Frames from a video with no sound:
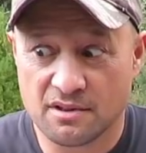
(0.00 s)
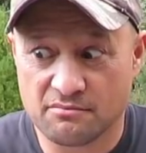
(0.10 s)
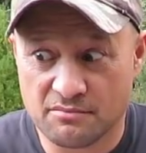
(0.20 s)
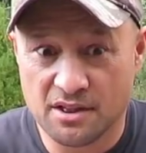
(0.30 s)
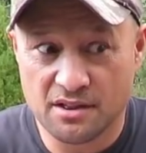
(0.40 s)

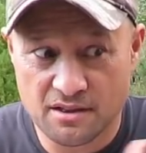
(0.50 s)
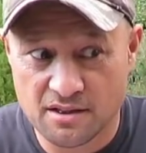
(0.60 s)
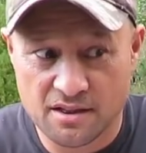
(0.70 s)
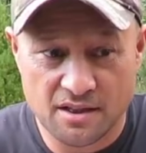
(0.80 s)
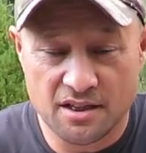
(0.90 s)
that me
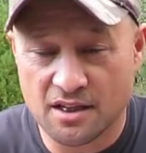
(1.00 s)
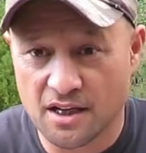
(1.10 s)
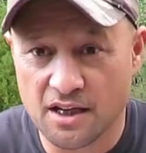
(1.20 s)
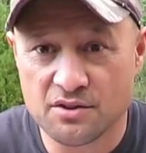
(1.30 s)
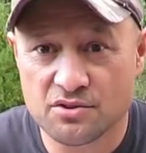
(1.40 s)

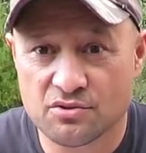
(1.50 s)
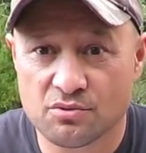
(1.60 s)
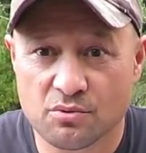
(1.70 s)
and these two